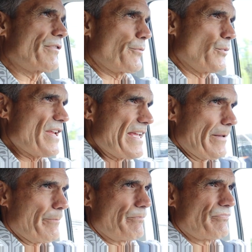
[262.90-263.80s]

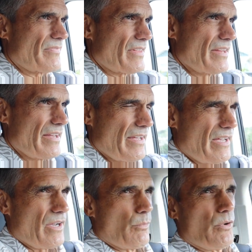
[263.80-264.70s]
3,
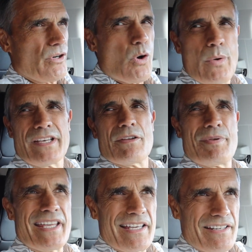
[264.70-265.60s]
we're going to
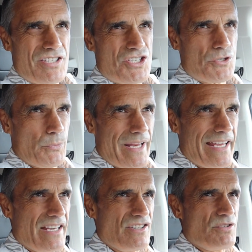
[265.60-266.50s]
be in a
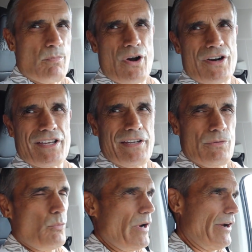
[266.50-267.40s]
strange market
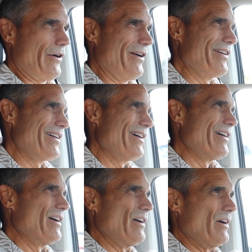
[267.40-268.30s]
where
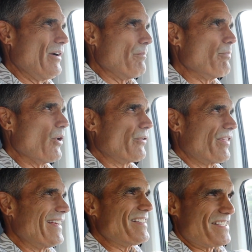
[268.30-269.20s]

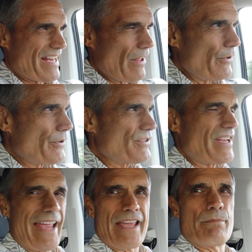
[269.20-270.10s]
both
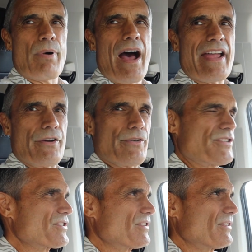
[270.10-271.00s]
sellers and
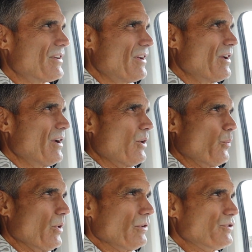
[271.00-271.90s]
buyers
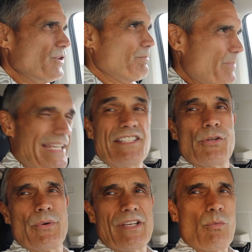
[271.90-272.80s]
will be
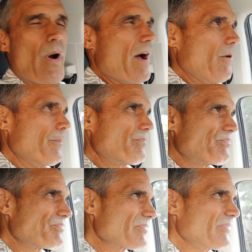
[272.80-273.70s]
doing well.
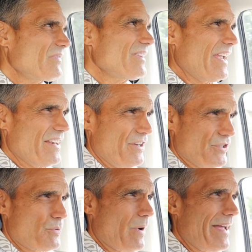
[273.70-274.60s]
And
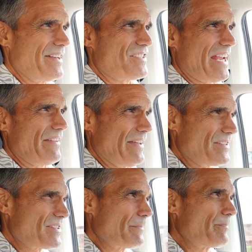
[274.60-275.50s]
here's why I say
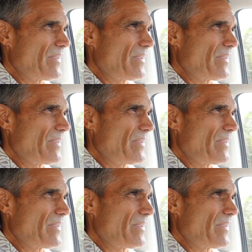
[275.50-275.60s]
this.